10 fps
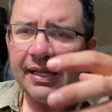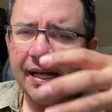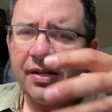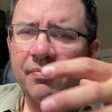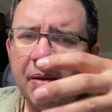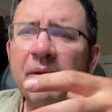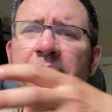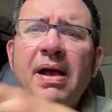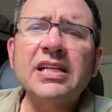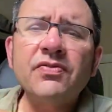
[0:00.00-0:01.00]
they maybe
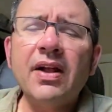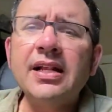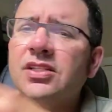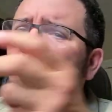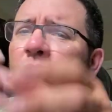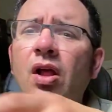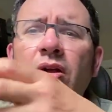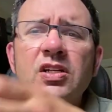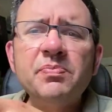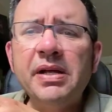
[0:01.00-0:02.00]
best friends no
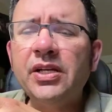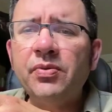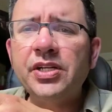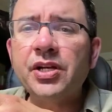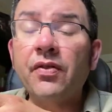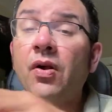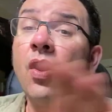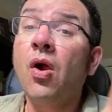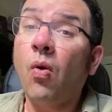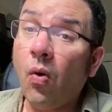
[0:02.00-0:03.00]
longer speak to each
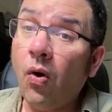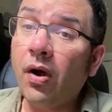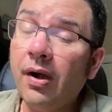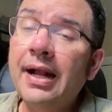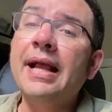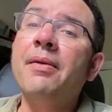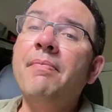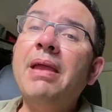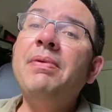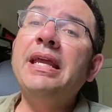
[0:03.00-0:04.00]
other, or
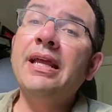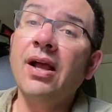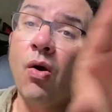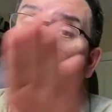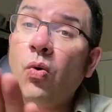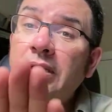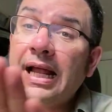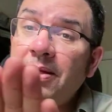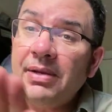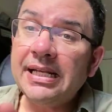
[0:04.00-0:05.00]
maybe old
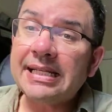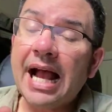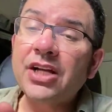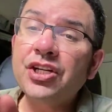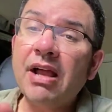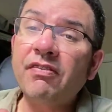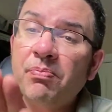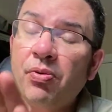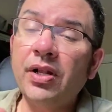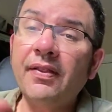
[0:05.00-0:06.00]
enemies actually have
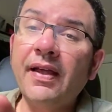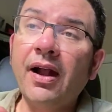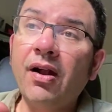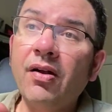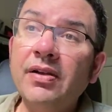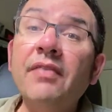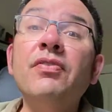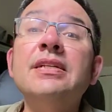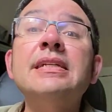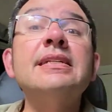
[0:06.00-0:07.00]
to put their
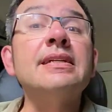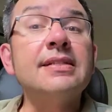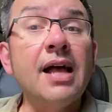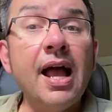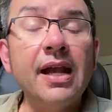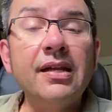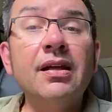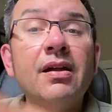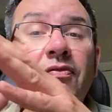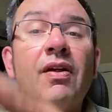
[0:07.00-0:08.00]
differences aside to
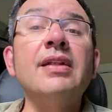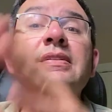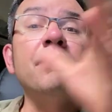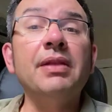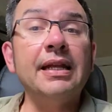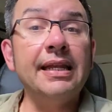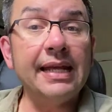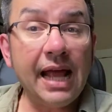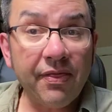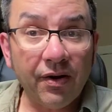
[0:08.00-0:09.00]
confront something
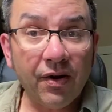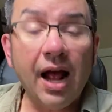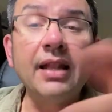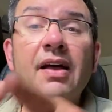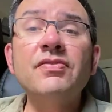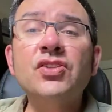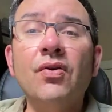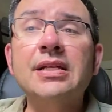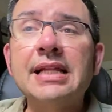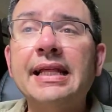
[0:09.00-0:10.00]
together. I love
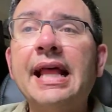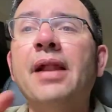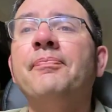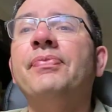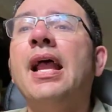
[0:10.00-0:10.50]
stories like that.